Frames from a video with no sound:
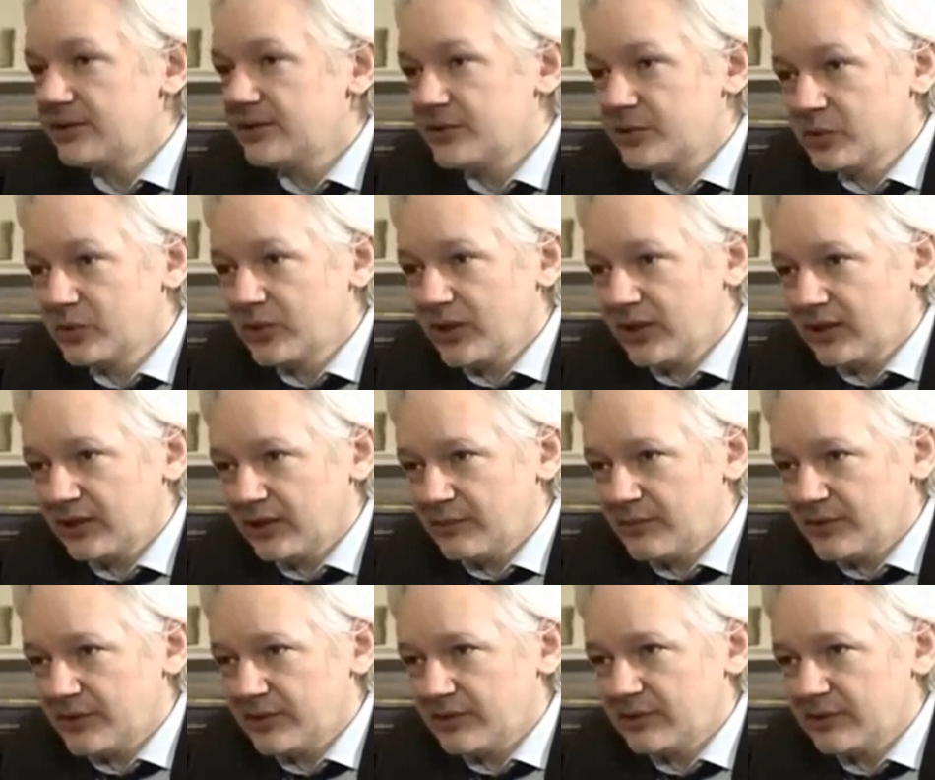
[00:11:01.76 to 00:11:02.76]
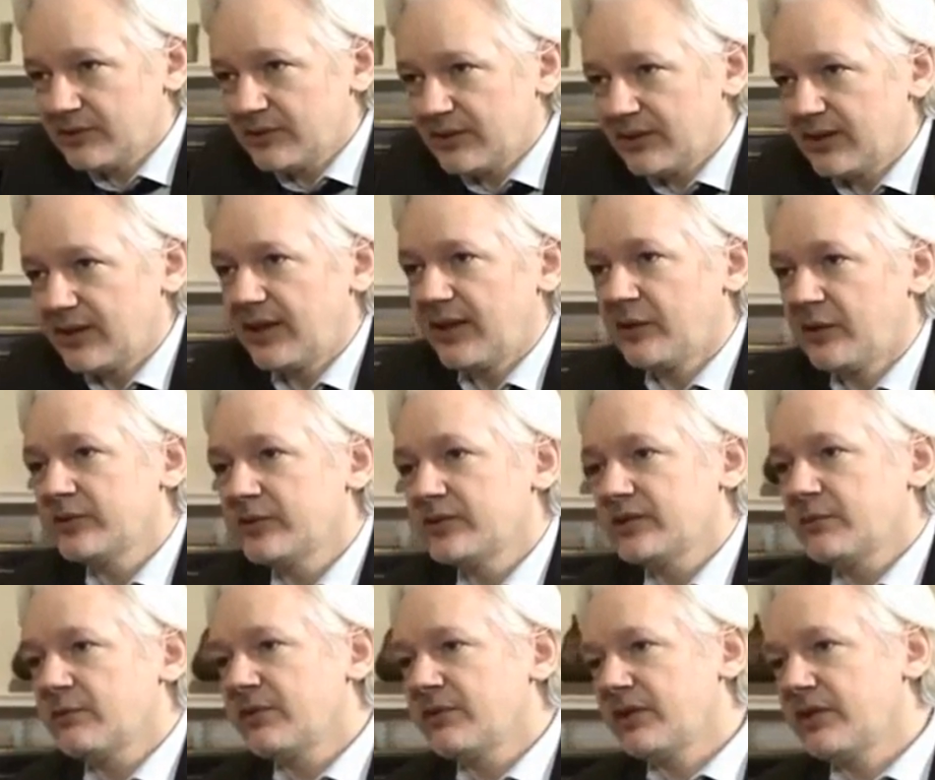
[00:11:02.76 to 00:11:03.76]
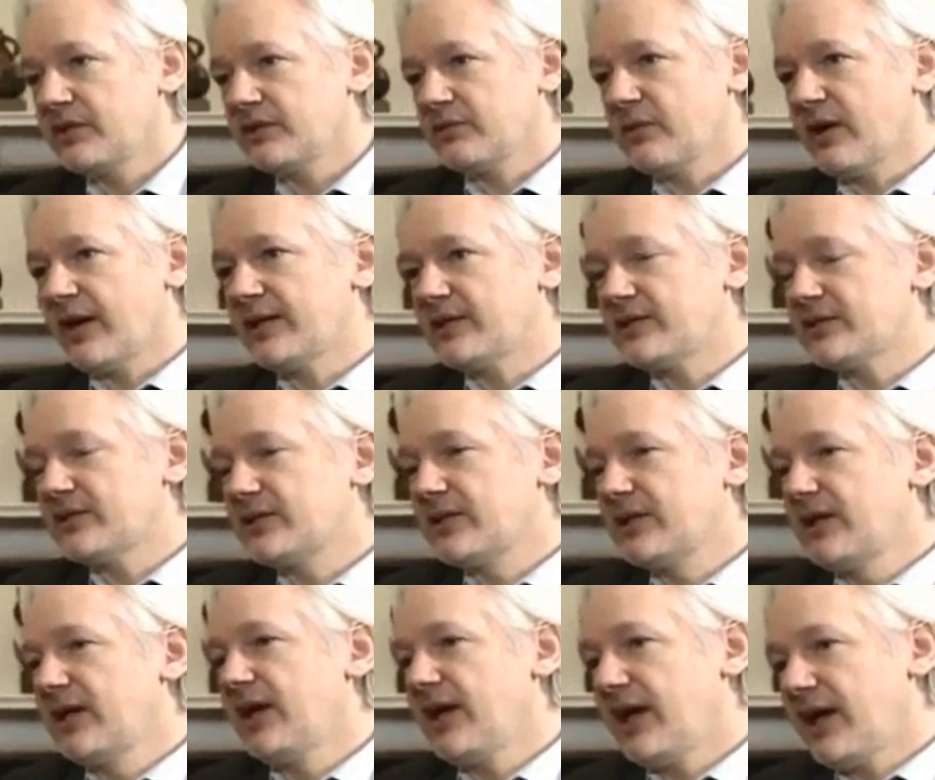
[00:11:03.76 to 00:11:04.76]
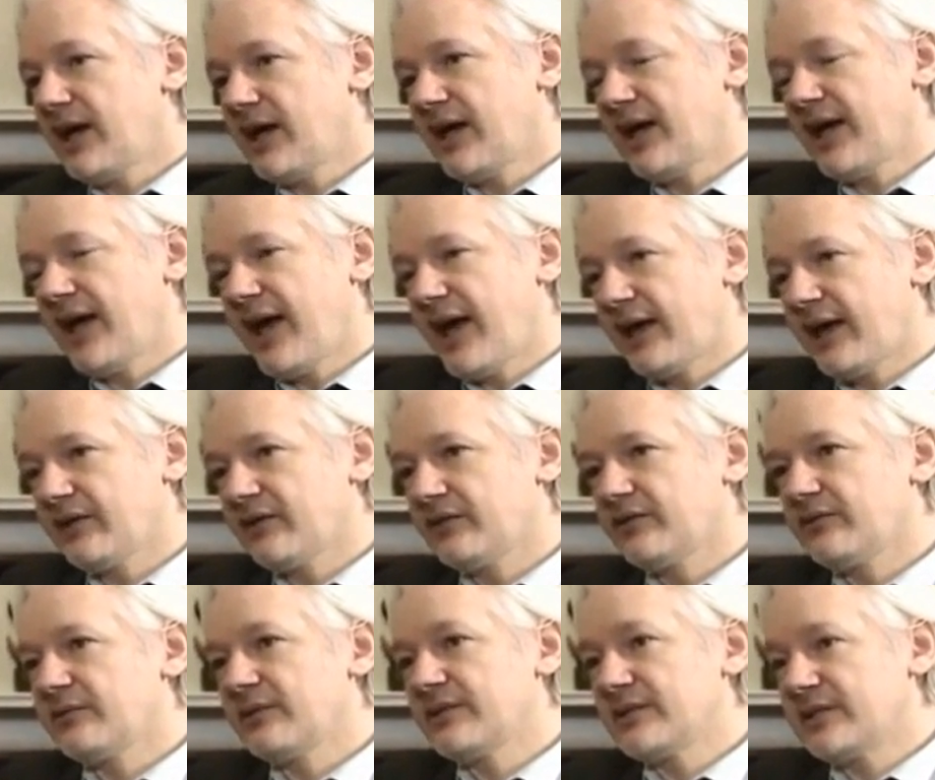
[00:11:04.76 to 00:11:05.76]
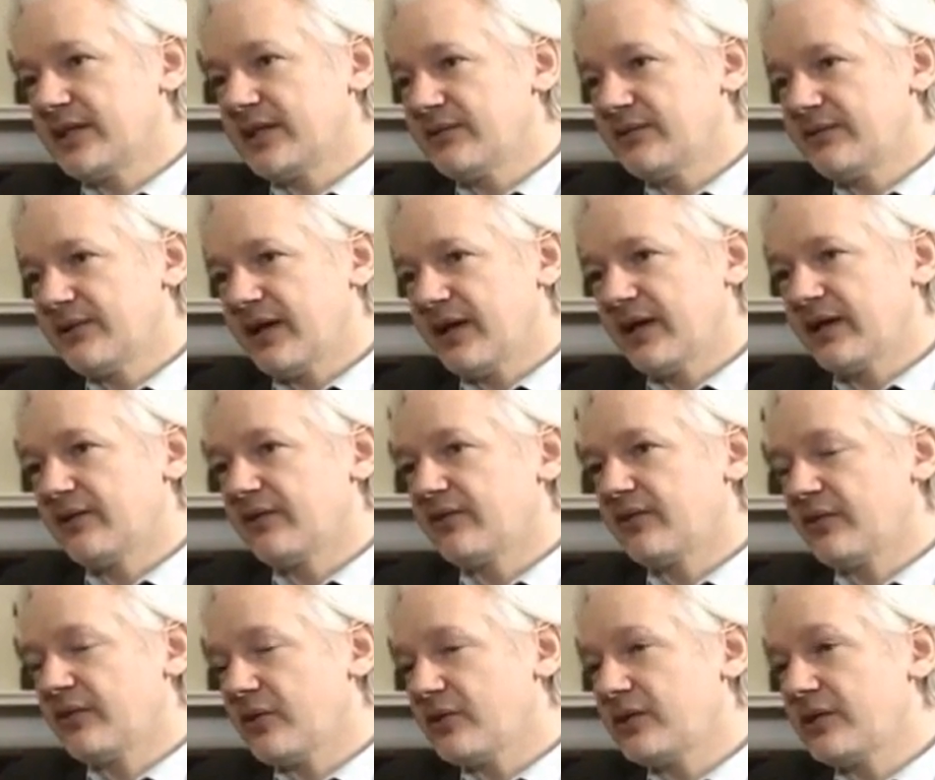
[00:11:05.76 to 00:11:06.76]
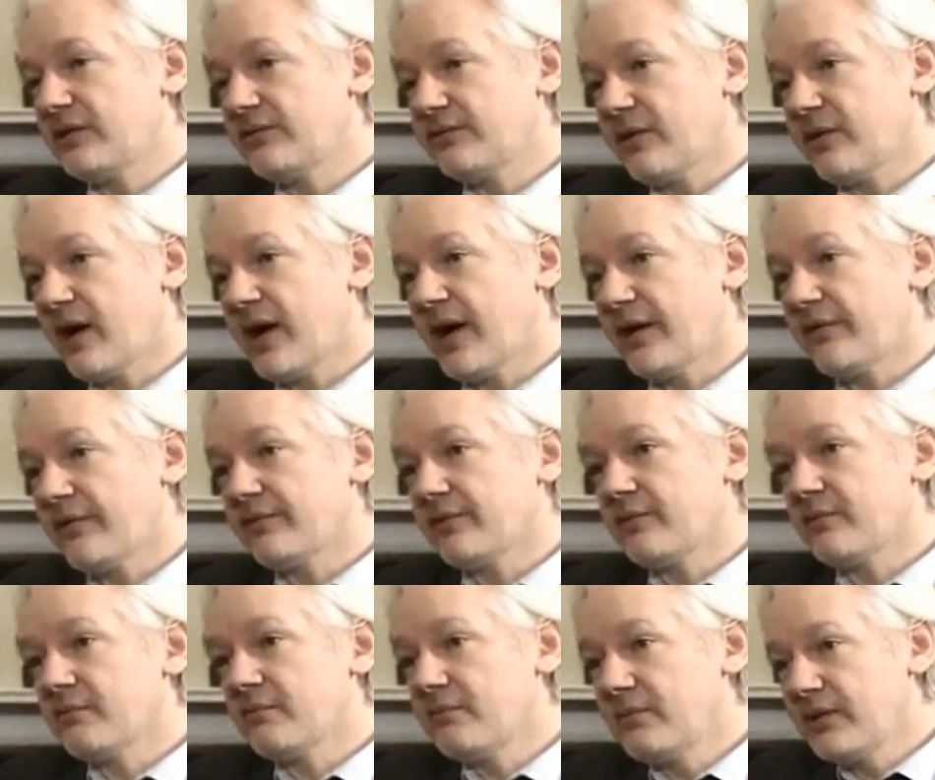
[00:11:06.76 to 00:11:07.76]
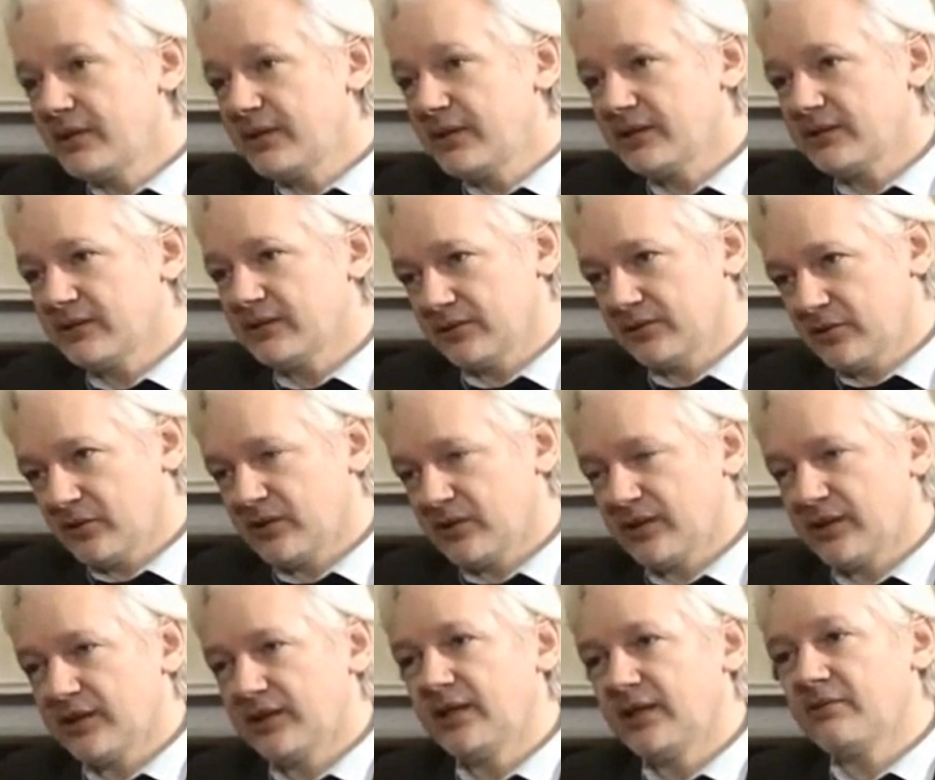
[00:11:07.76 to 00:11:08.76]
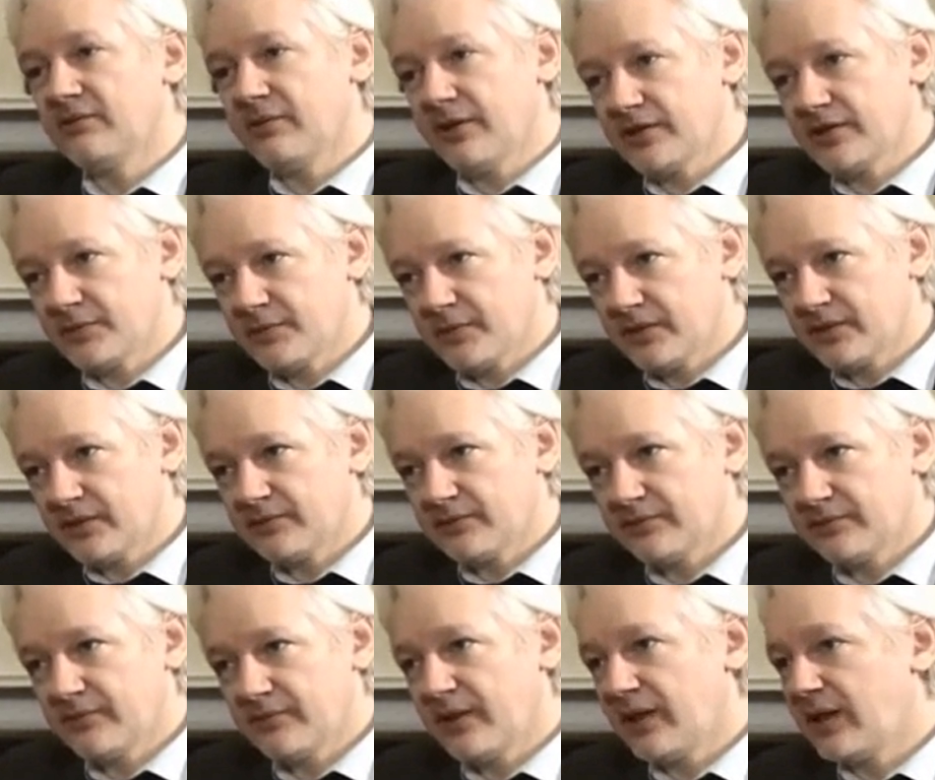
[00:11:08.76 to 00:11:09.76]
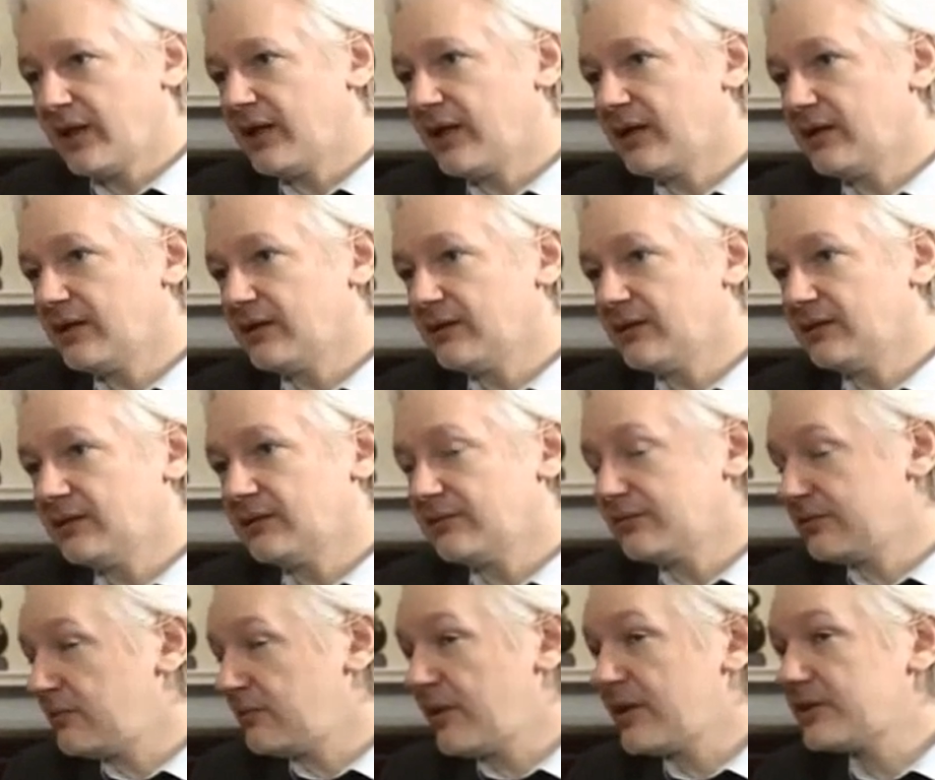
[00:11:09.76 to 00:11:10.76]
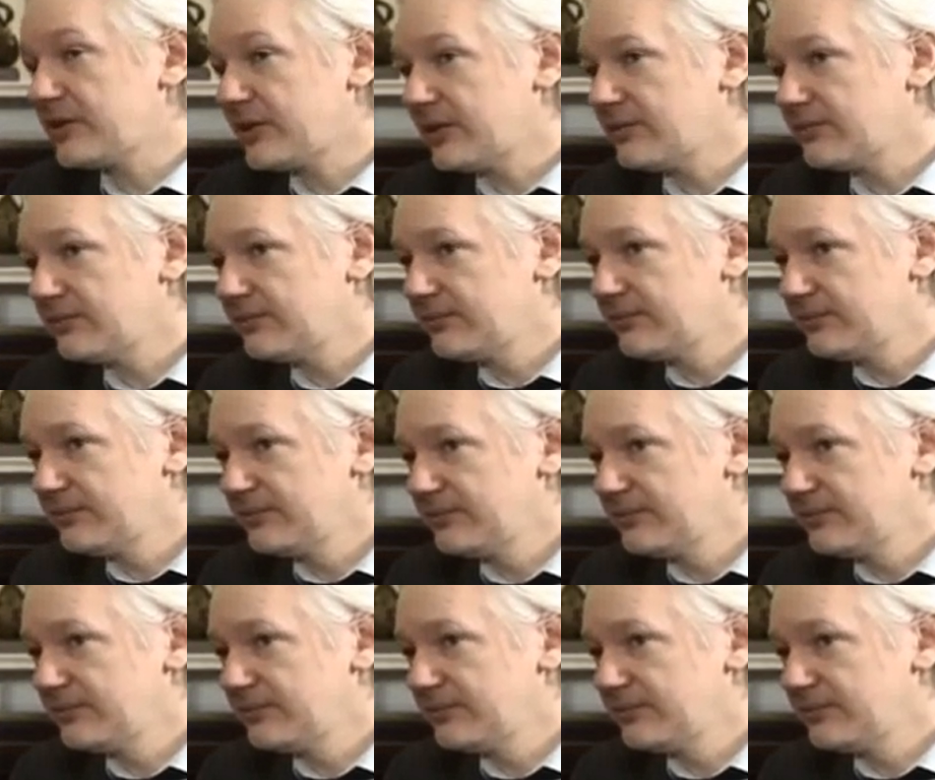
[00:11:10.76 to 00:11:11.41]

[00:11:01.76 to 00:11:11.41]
And Joule Unlimited held some of these rights and received a $35 million investment from Russia.